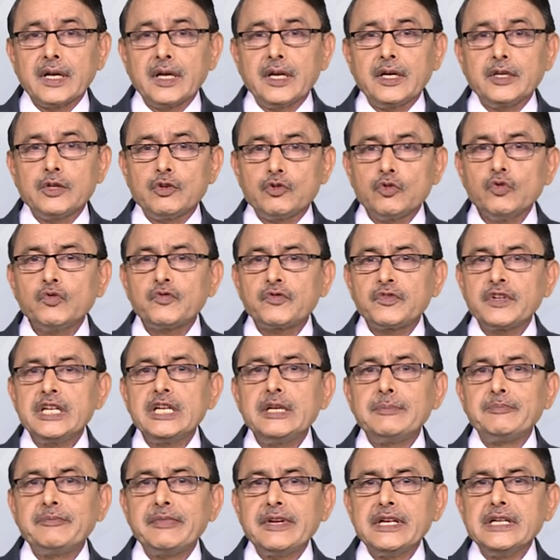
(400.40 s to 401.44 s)
you
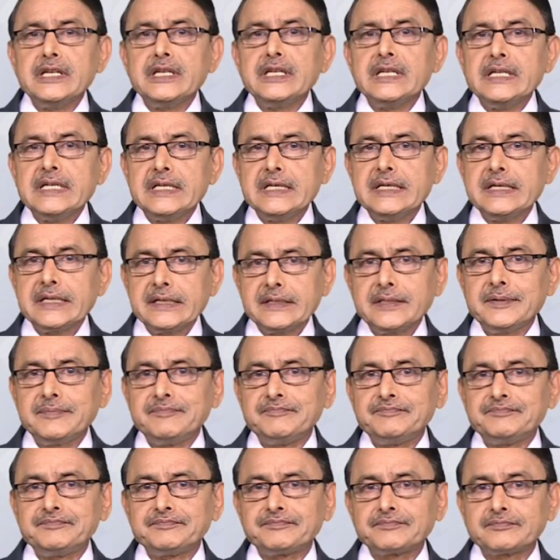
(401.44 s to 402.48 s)
feel pain here,
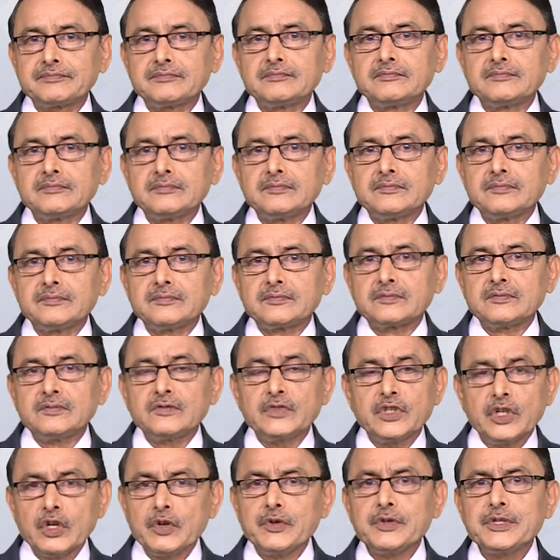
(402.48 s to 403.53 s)

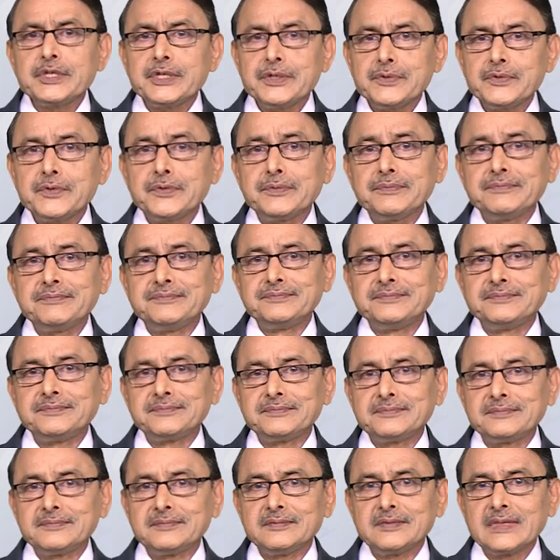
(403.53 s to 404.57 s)
don't you?
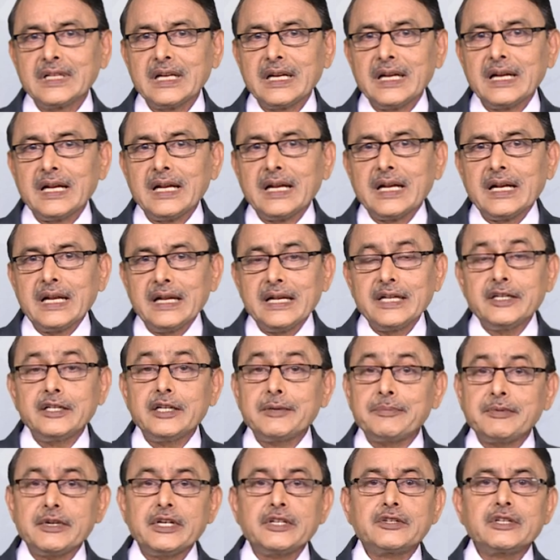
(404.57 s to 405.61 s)
And
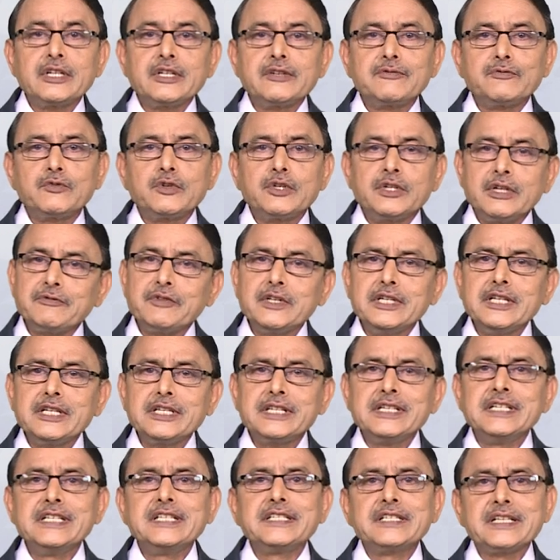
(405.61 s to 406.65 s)
the patient would
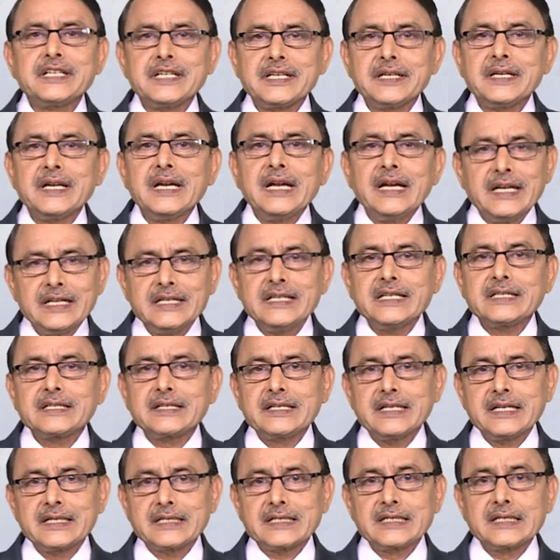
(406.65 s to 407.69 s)
definitely say, yes,
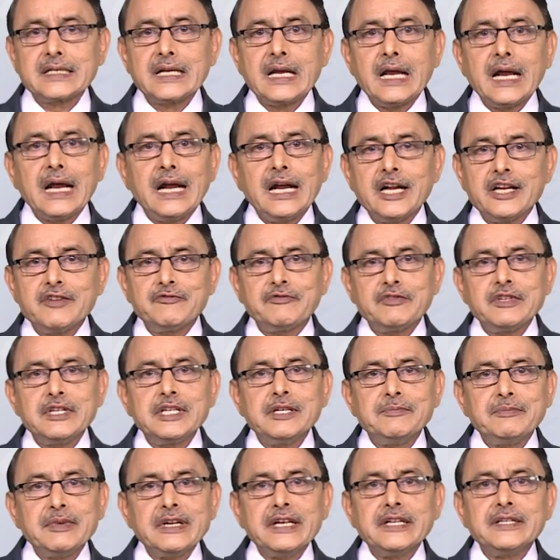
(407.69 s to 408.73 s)
yes, I
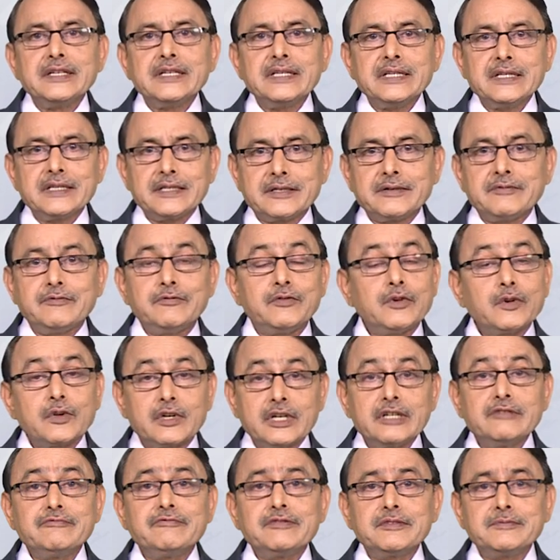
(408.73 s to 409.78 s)
feel pain here for
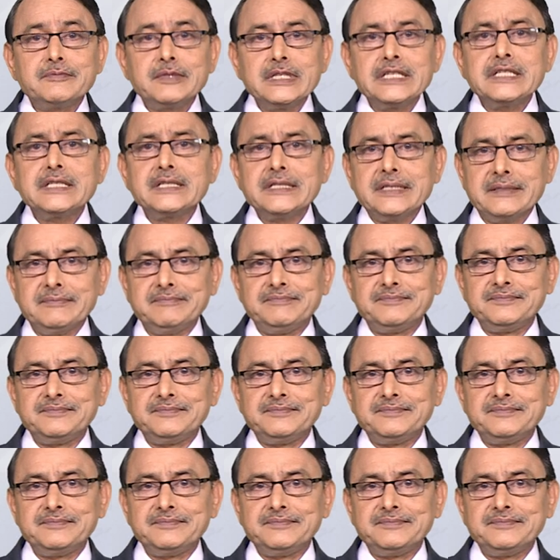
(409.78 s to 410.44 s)
confirmation.